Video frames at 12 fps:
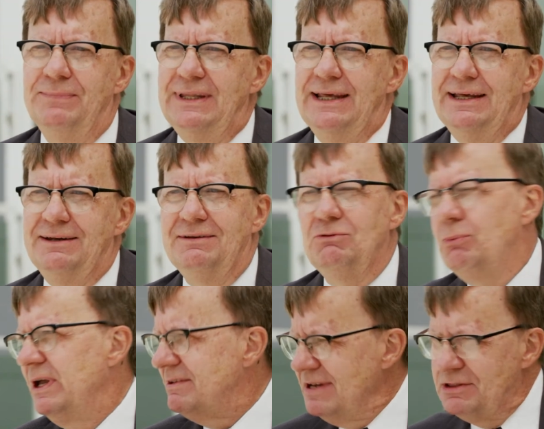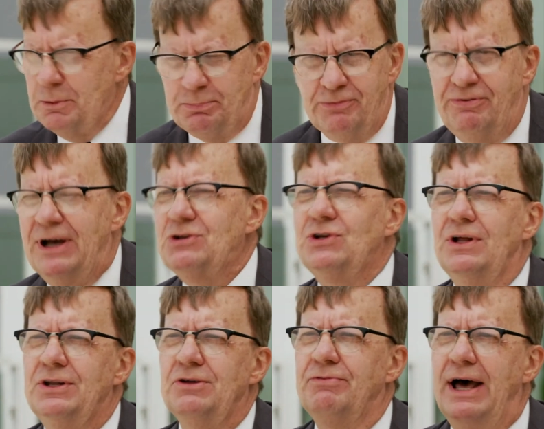and we did the
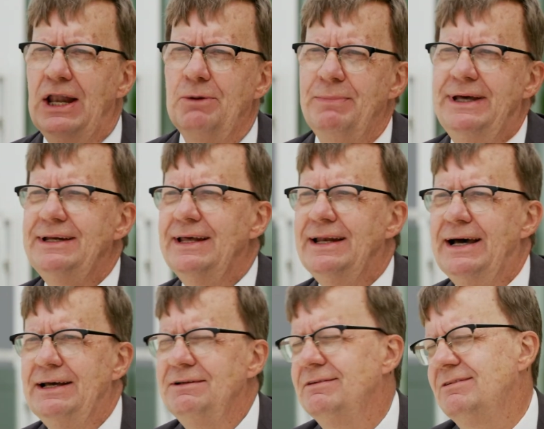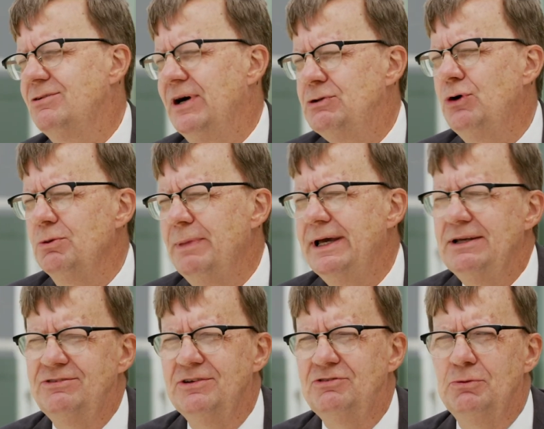professional development, and I told my
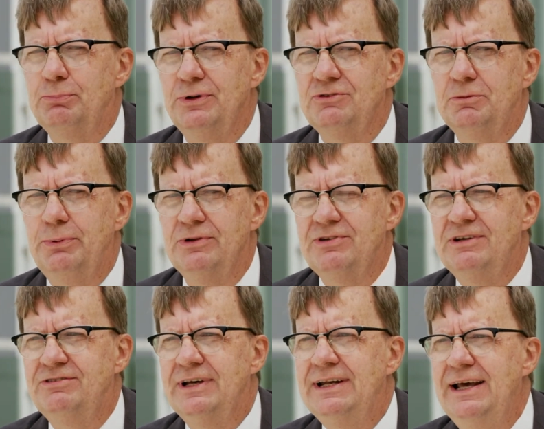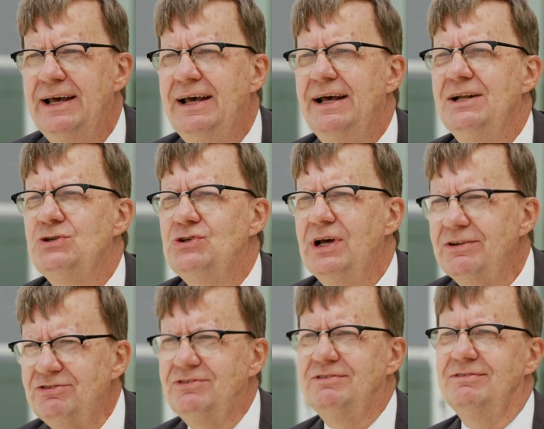assistant principals, I said, just